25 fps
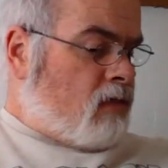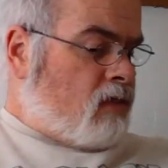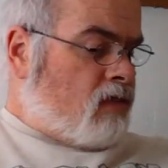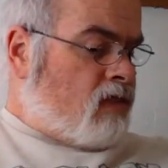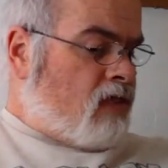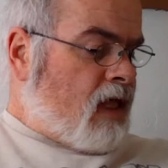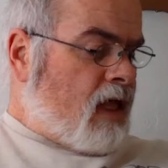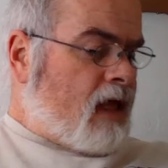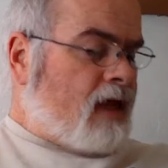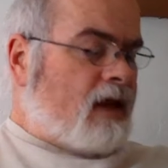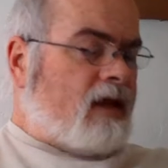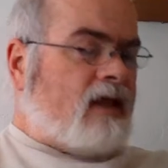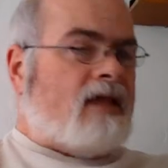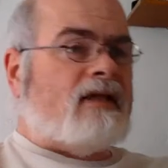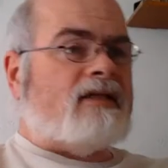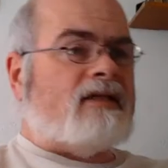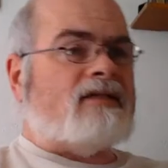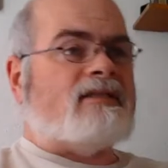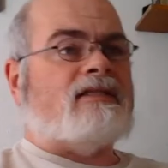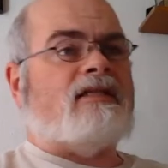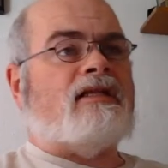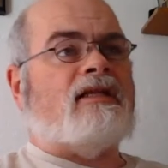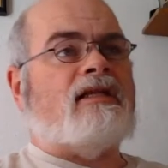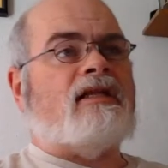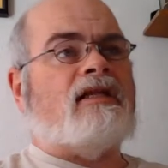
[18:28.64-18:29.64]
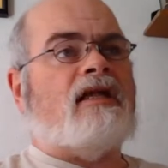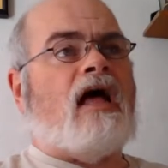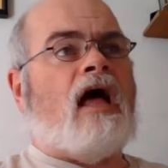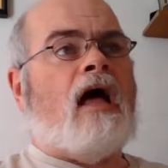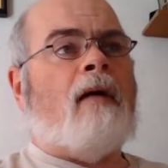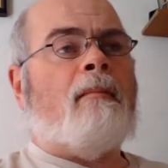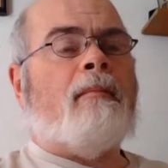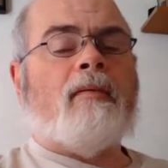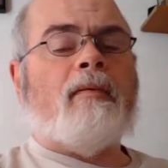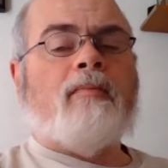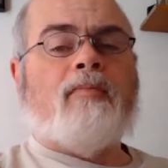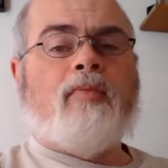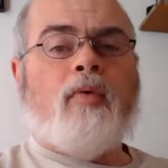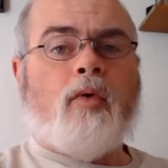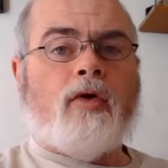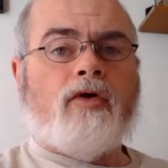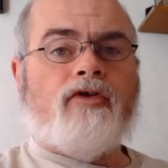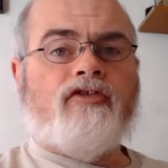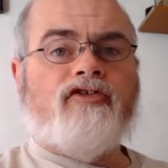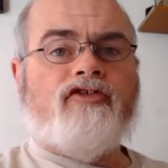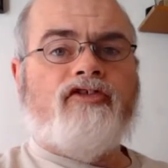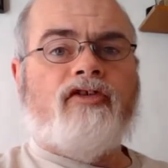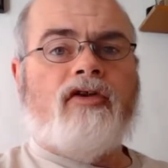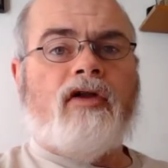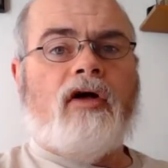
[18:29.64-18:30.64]
that is the upper
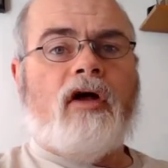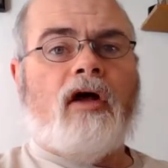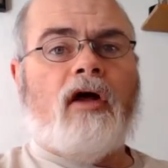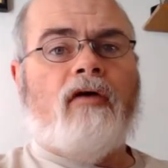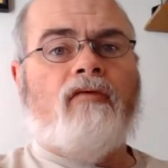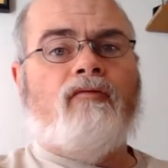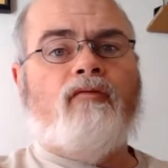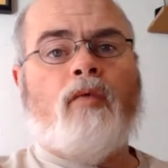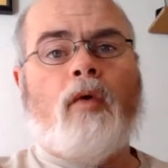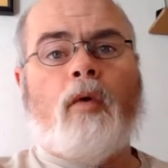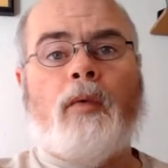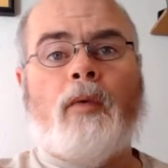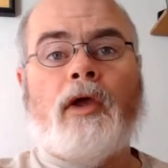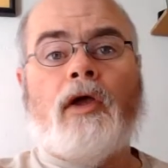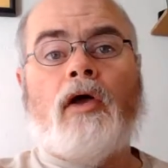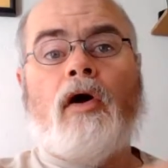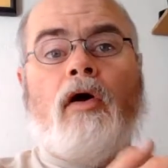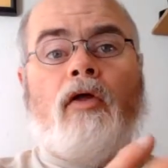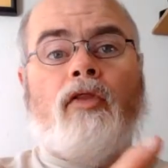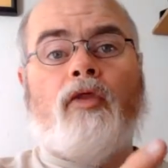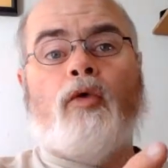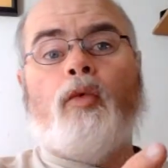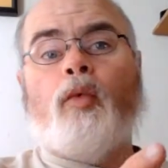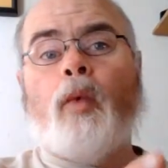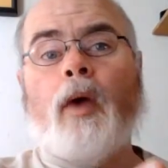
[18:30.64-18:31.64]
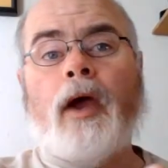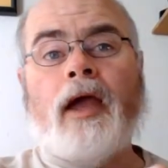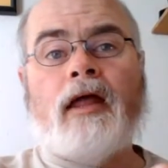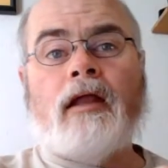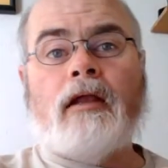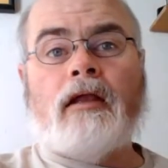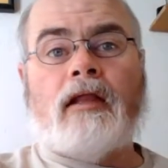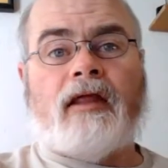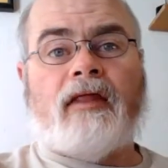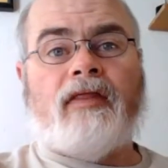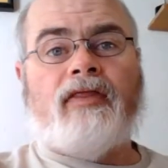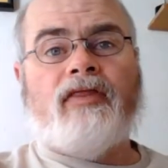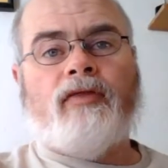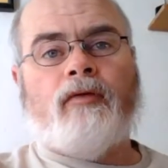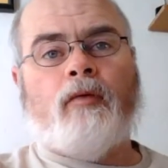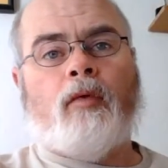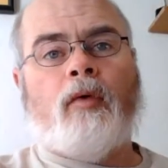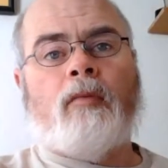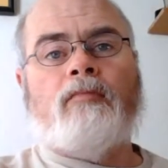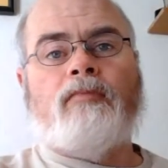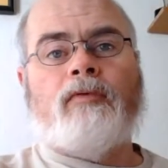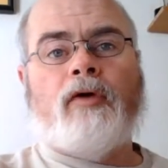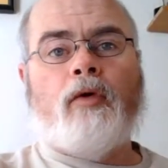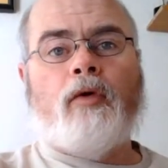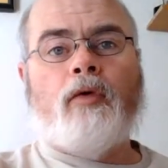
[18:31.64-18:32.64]
portion of what we call the regolith, or
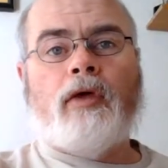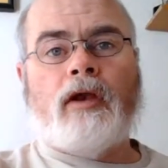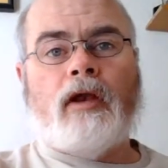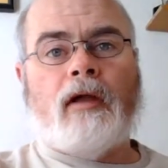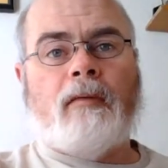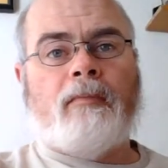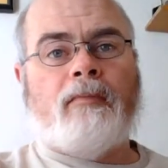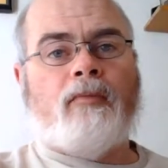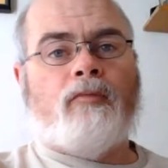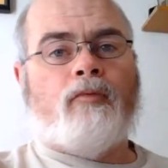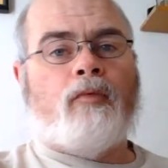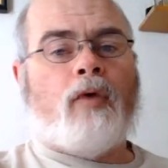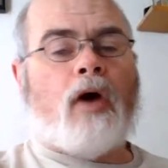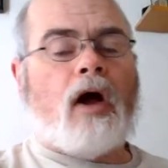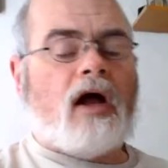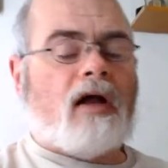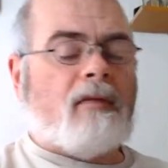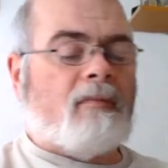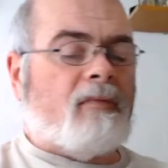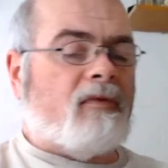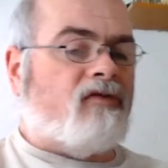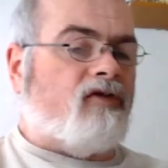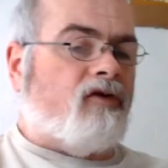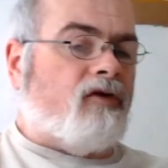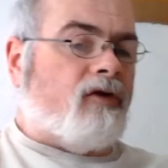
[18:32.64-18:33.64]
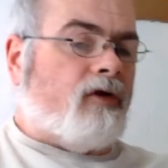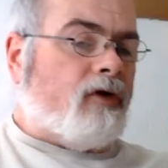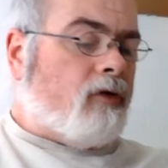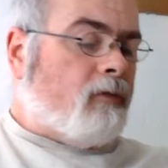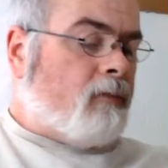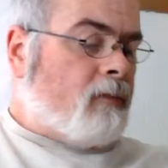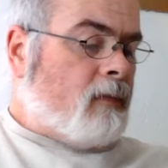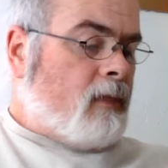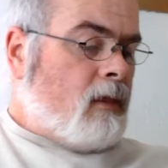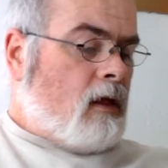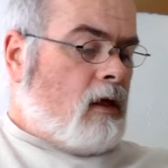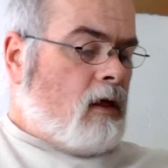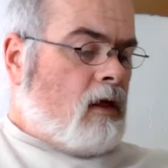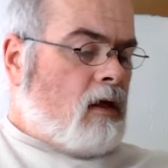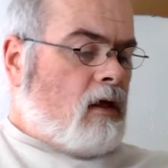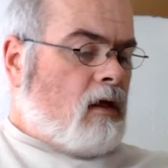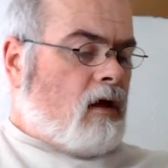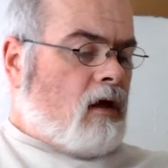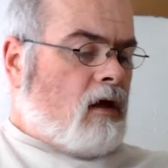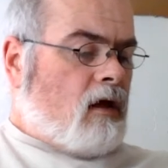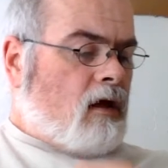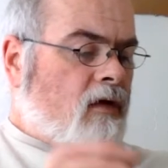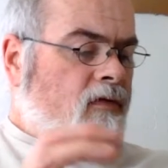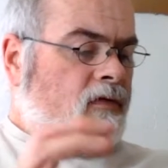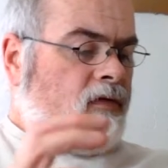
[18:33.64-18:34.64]
broken up rock material,
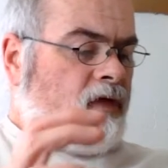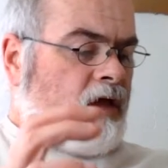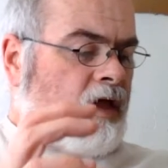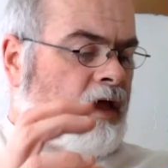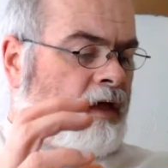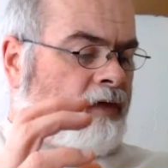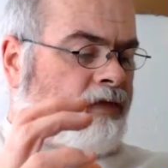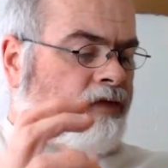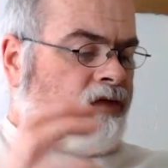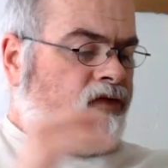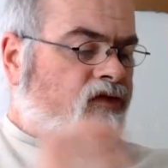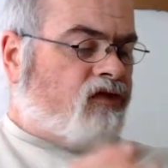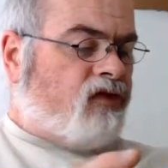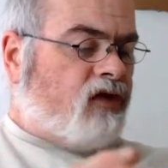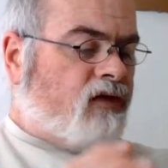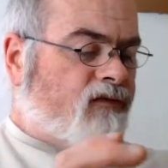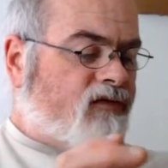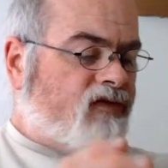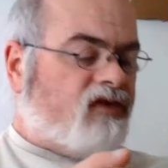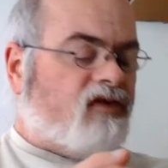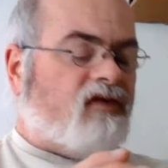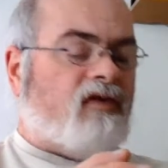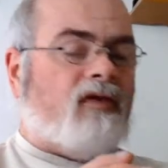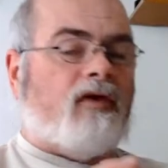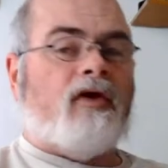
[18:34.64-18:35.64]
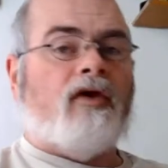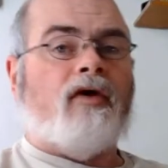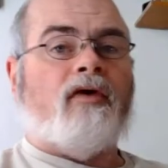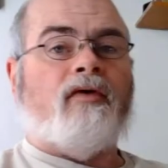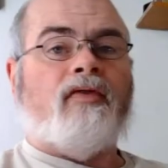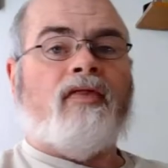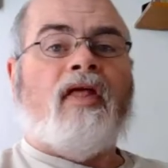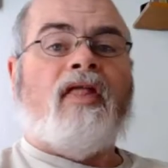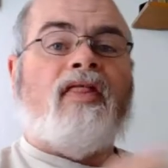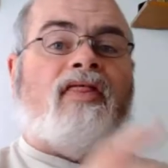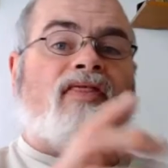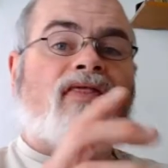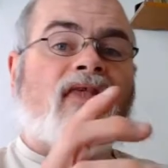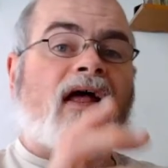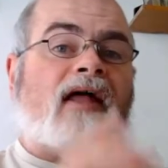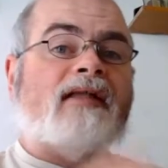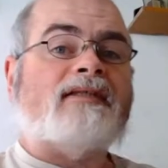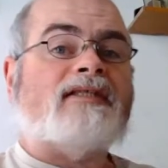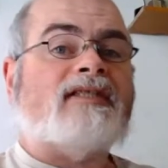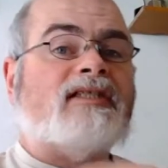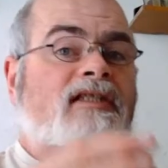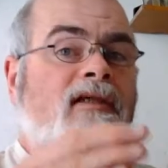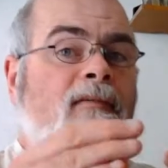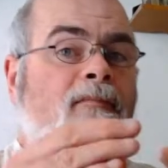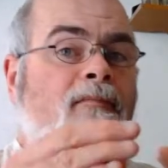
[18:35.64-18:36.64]
at the surface of the earth that
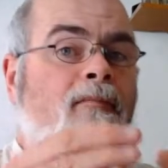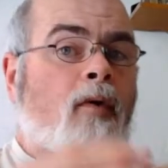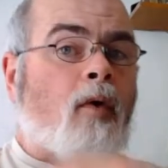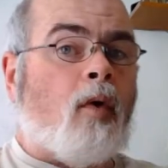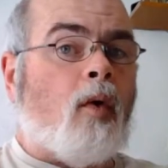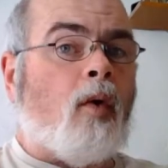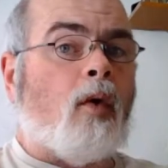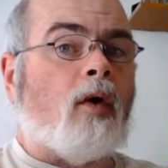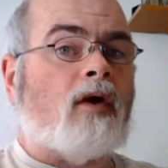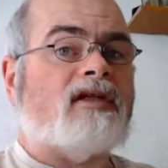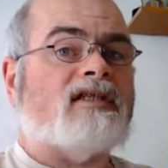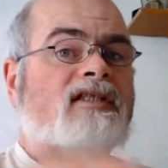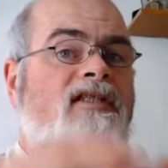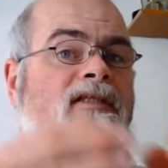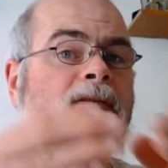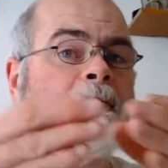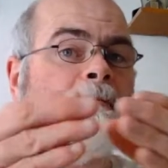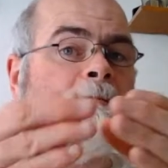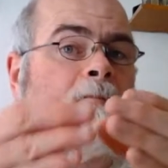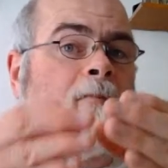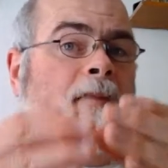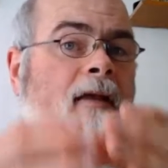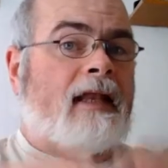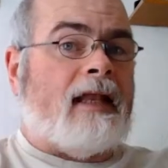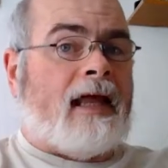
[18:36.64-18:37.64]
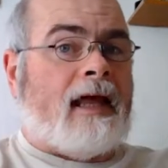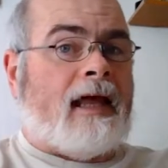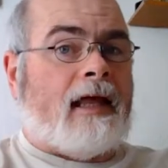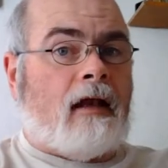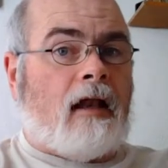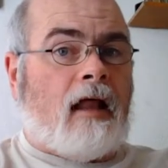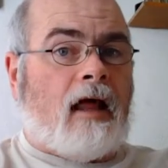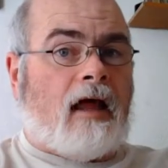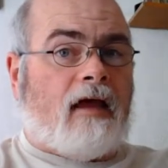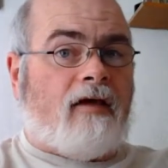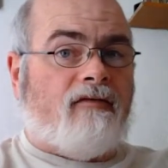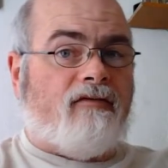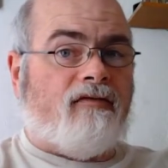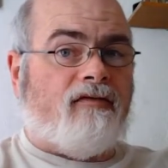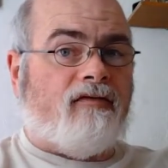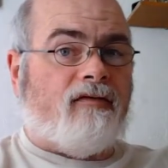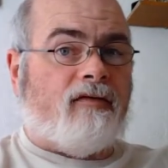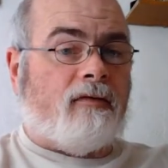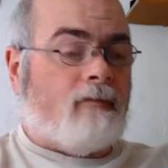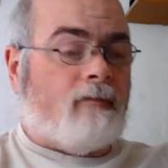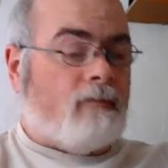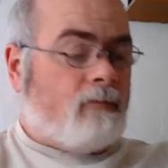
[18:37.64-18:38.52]
supports plant life.